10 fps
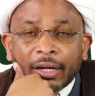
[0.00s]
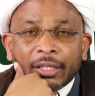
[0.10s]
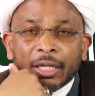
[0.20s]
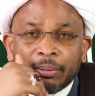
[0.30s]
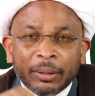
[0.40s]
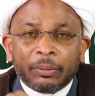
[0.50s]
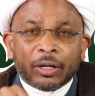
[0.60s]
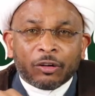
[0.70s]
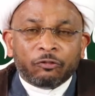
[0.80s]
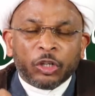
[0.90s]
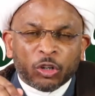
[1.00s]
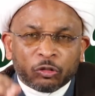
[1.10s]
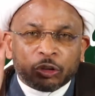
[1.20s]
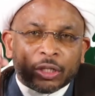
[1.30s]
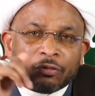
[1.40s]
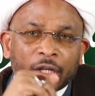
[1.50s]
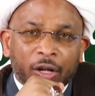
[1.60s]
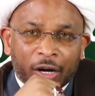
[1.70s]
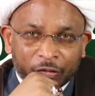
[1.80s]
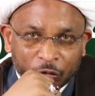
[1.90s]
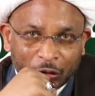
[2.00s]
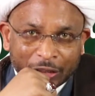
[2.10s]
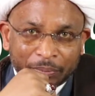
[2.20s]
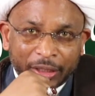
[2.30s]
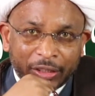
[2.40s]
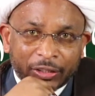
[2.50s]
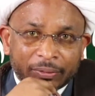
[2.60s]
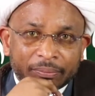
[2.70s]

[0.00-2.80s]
The people are fearful of the law enforcement here.